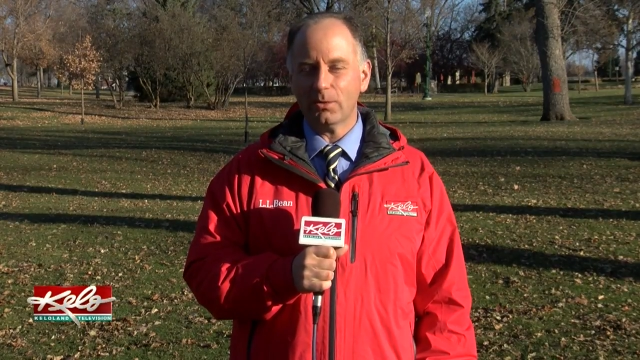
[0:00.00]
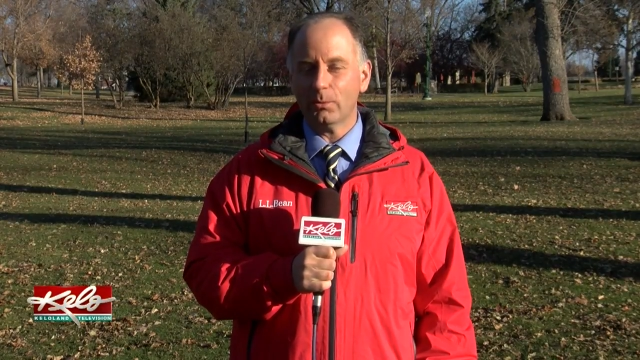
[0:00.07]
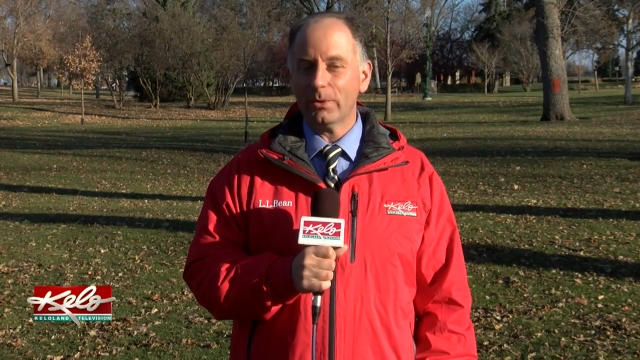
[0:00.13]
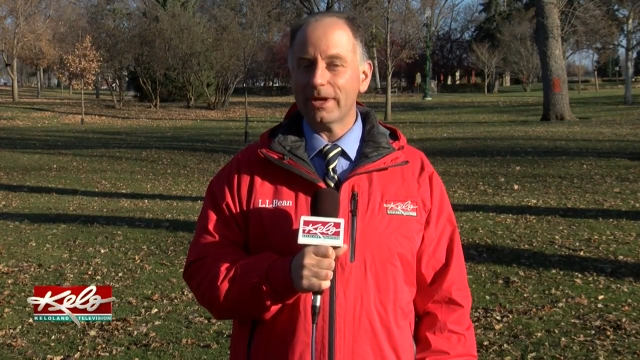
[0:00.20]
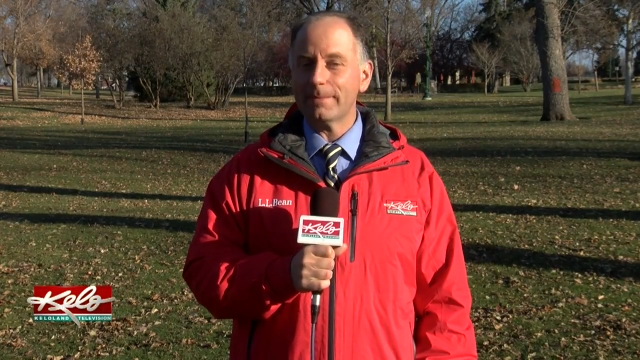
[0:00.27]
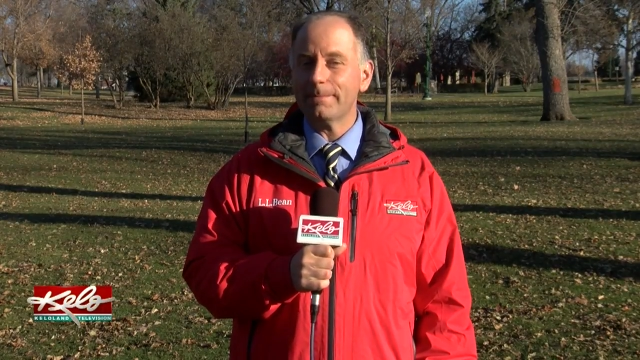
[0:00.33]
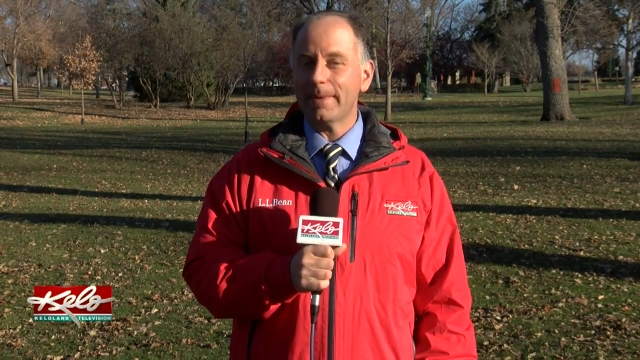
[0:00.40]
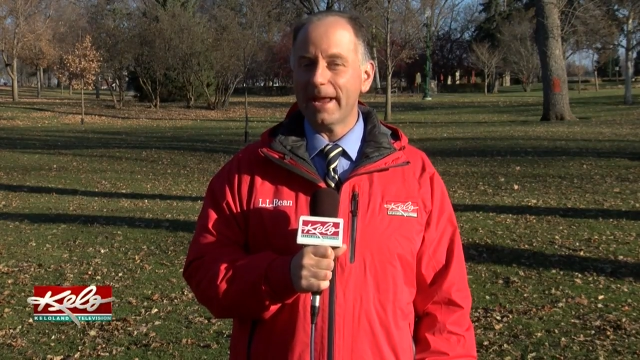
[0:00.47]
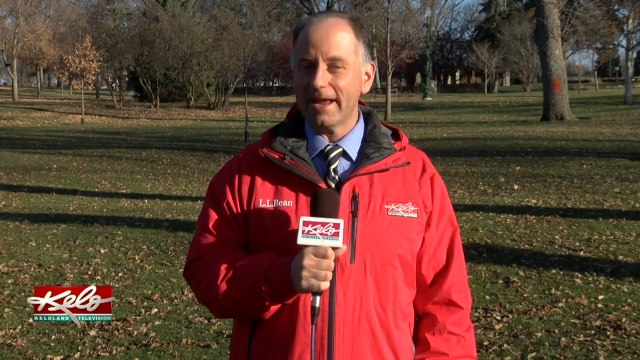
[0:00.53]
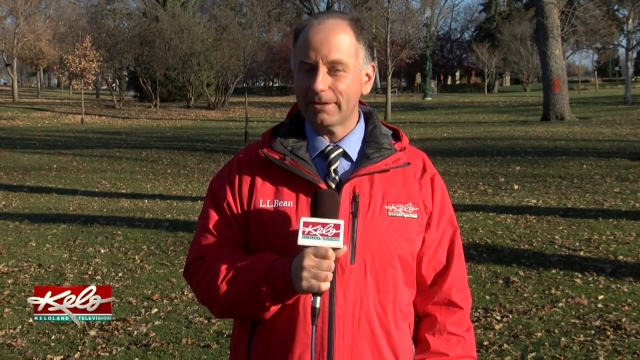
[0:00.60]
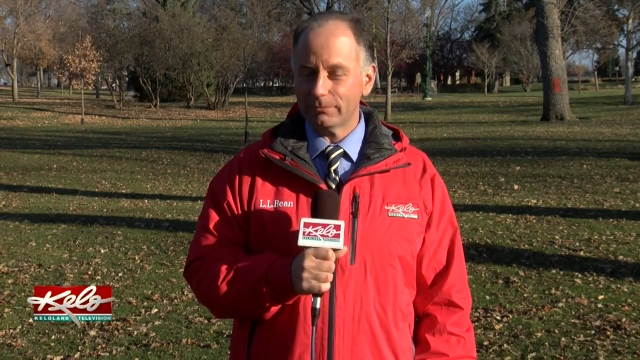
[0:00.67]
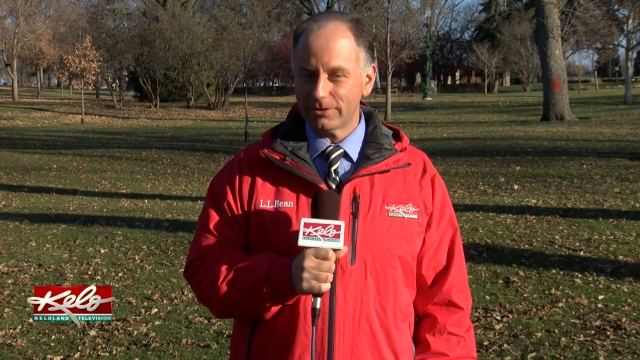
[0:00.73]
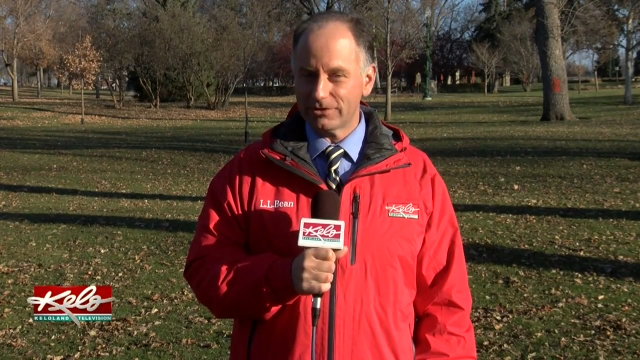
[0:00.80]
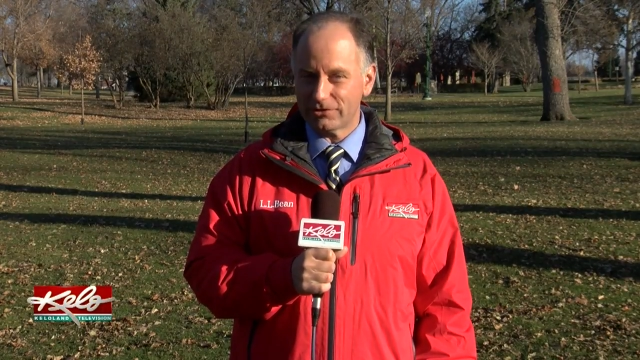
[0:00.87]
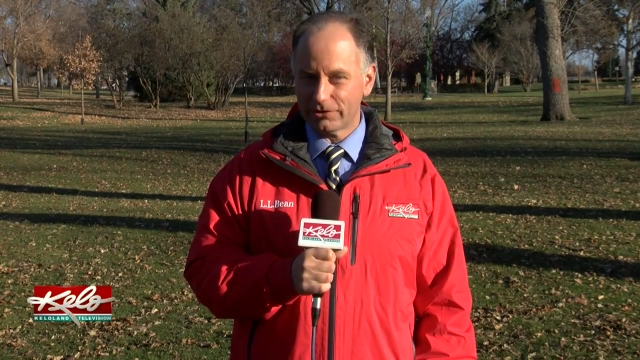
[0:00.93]
we may
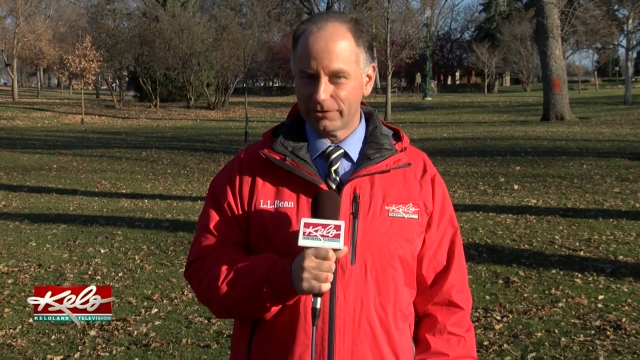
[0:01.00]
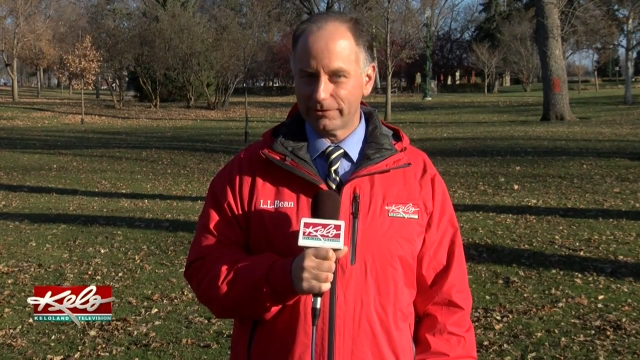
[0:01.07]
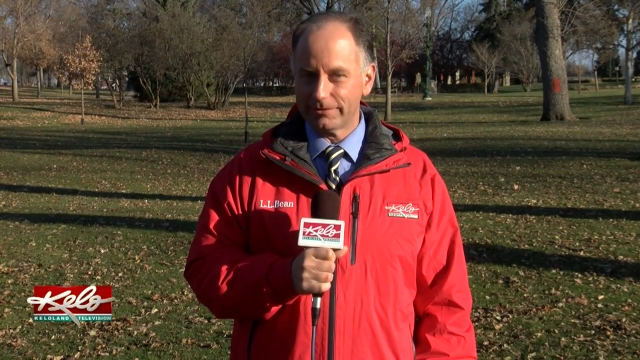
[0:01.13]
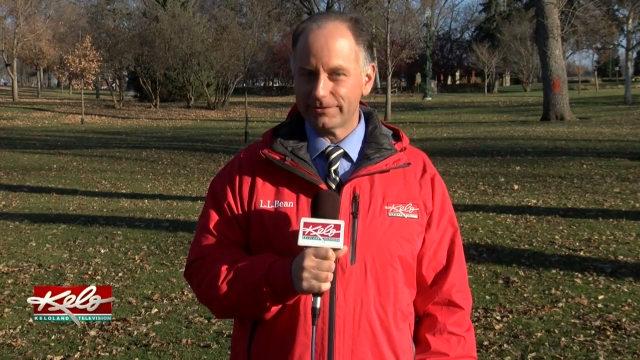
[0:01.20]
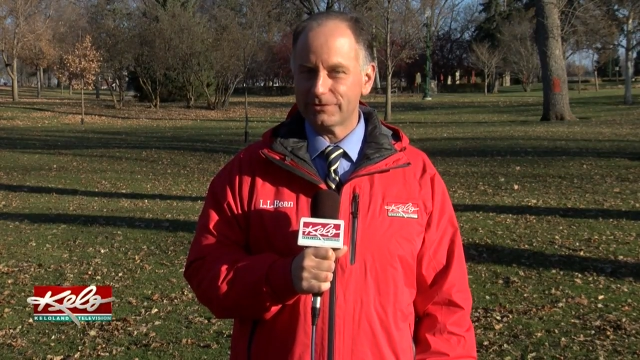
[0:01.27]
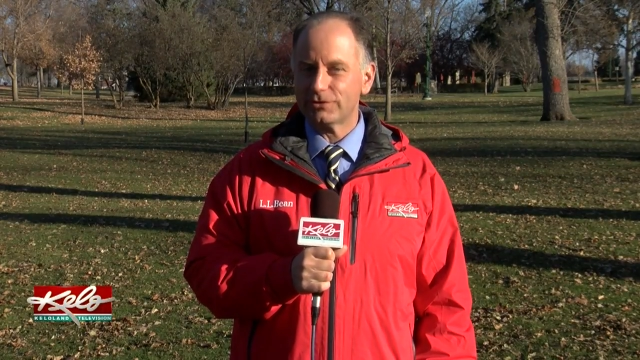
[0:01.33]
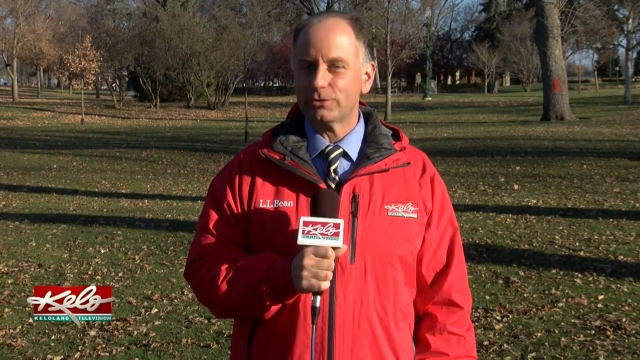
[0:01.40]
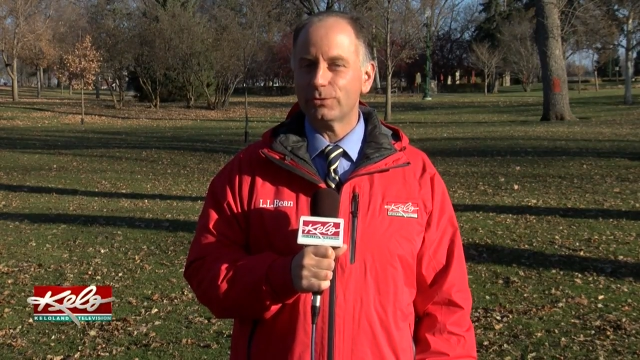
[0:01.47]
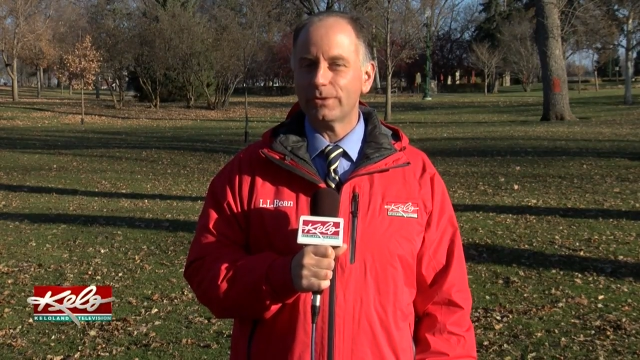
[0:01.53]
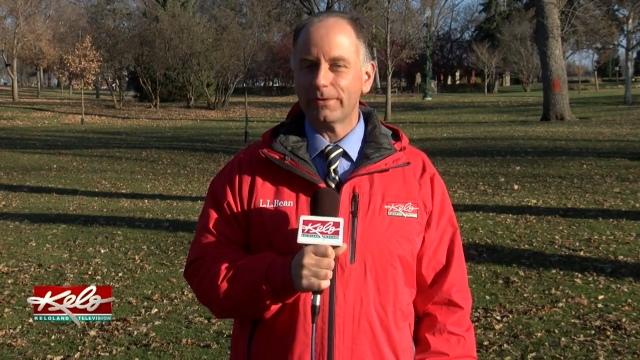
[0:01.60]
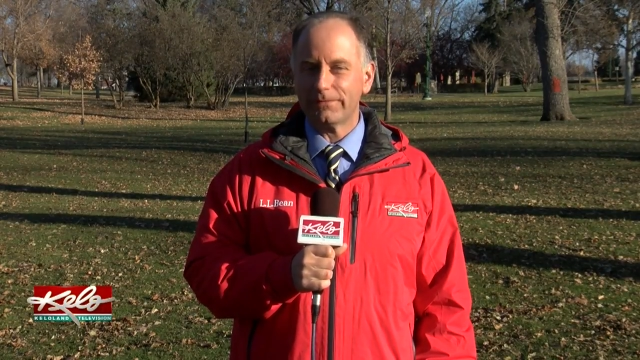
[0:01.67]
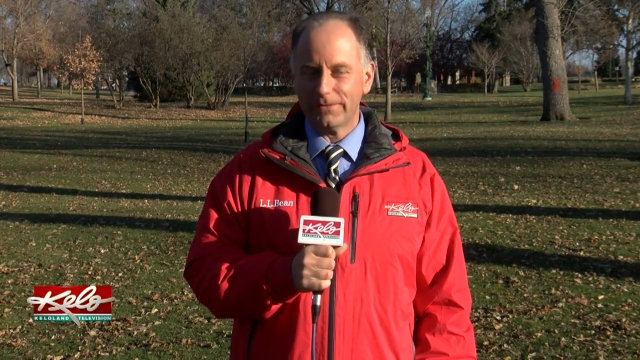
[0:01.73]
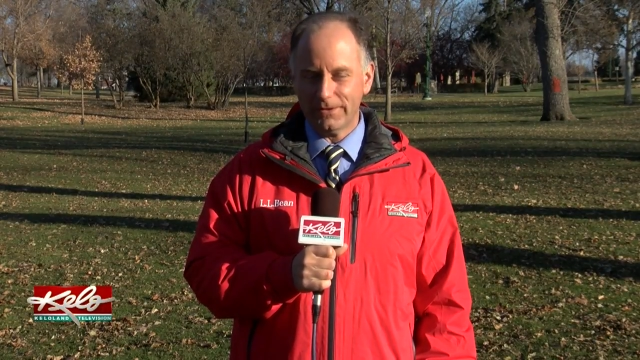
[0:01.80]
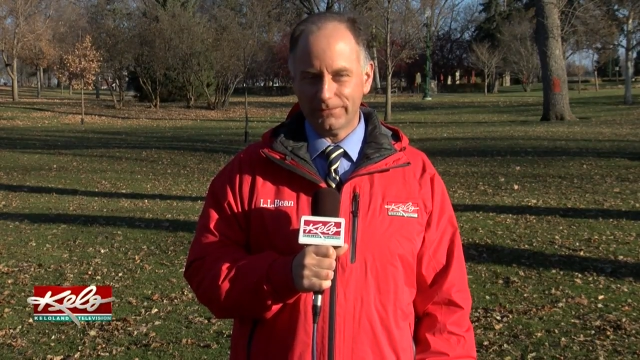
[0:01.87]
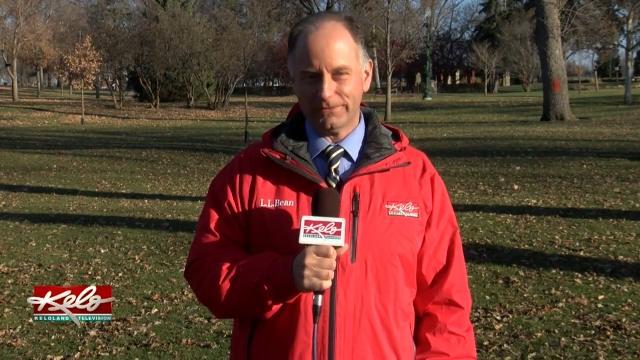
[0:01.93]
return to the
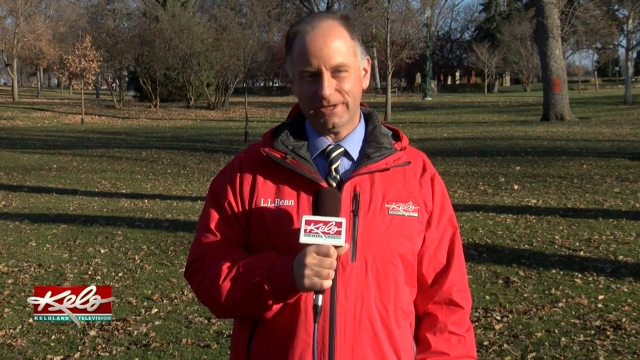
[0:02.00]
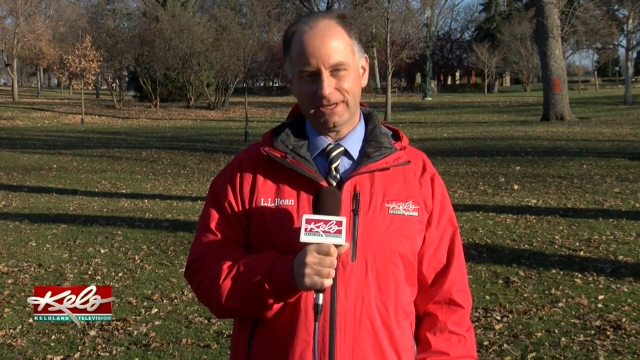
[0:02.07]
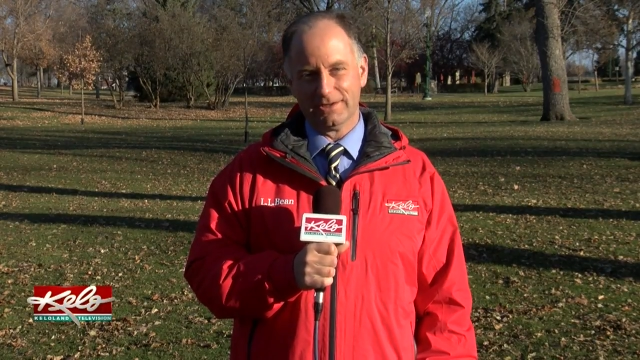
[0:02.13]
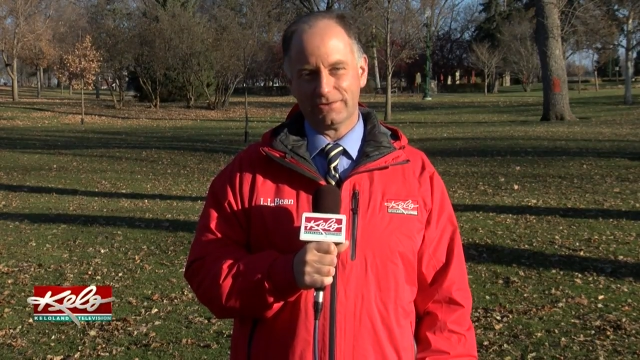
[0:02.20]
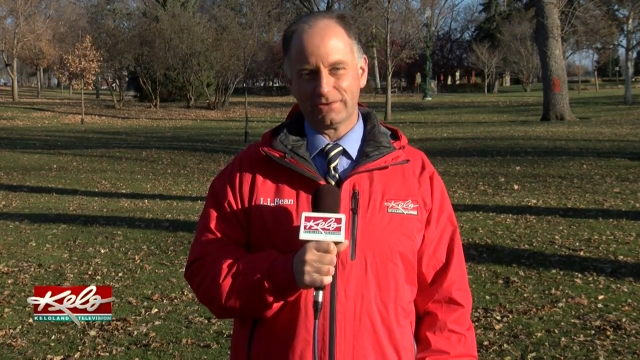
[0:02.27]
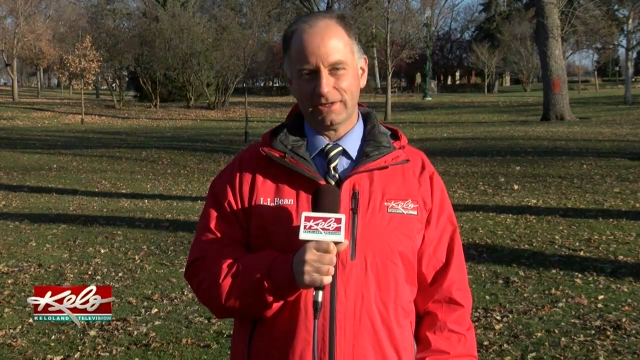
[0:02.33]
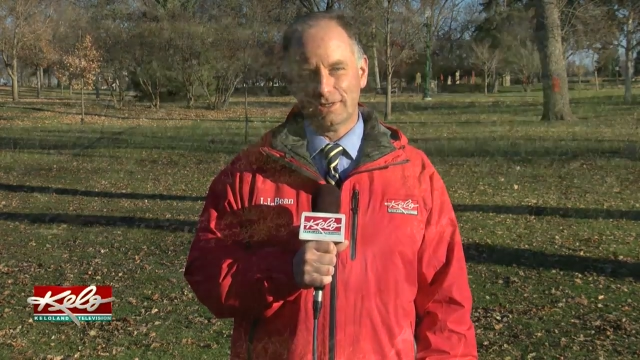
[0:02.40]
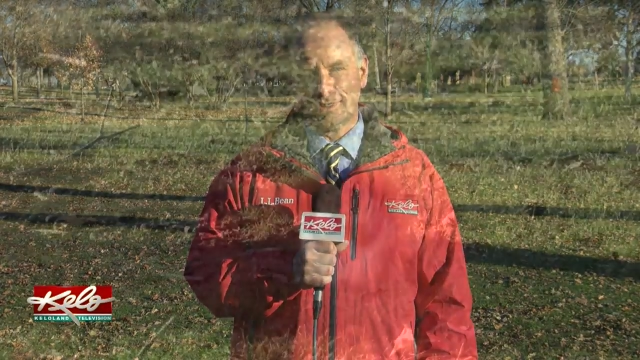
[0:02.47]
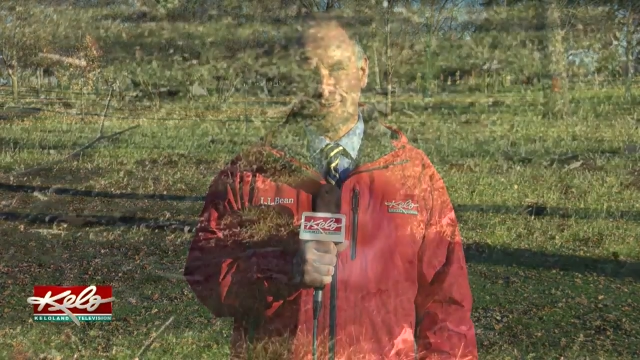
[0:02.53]
50s.